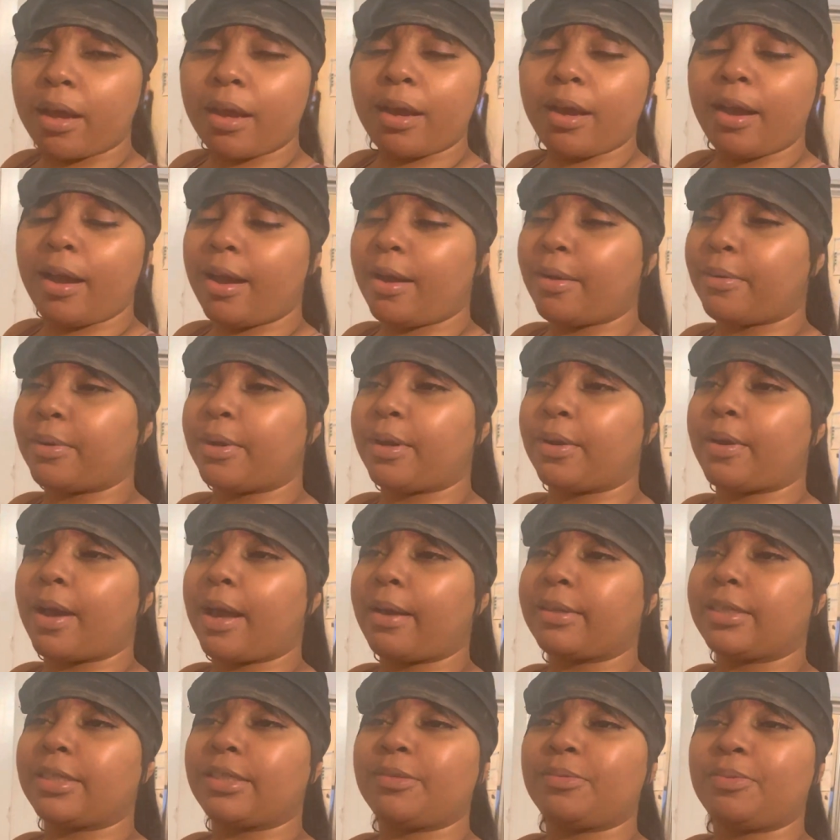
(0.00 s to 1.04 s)
I don't know.
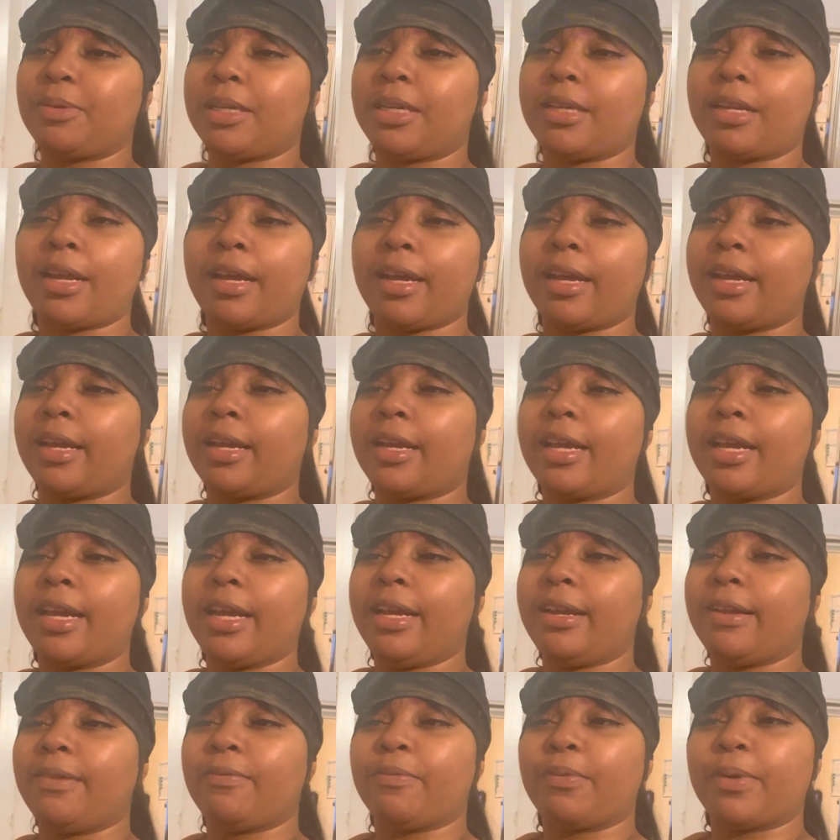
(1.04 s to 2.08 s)
I just be like
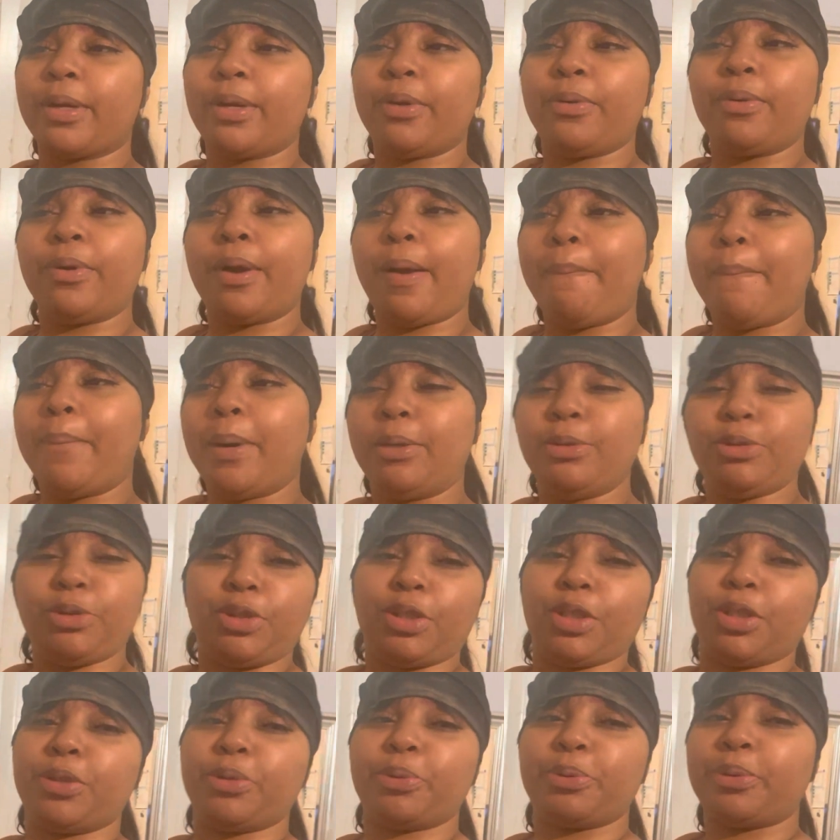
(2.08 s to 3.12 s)
getting real
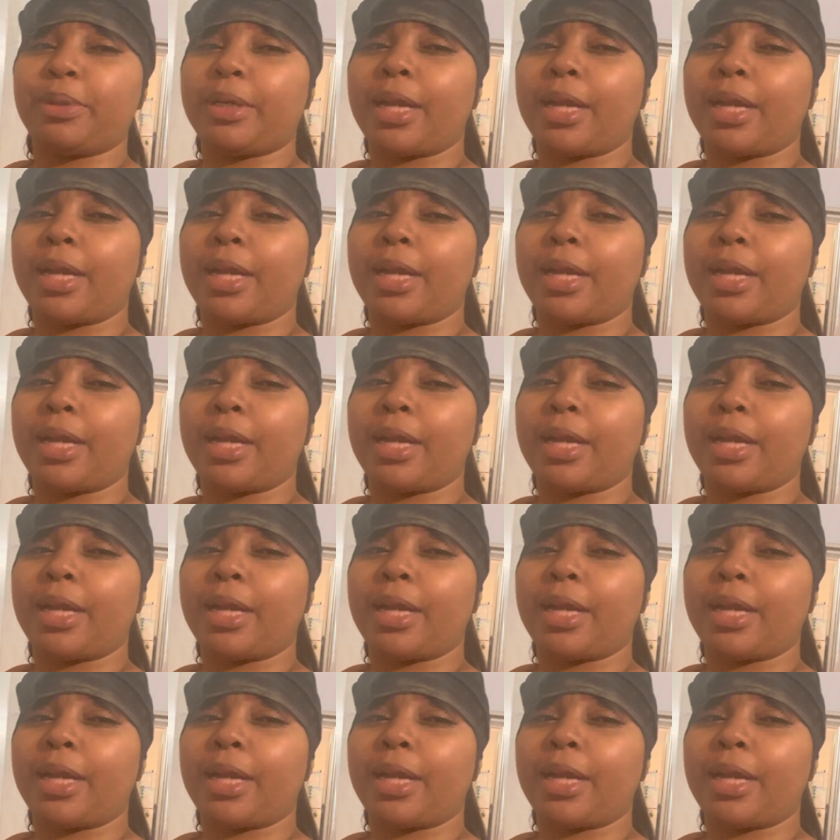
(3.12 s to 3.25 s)
emotional,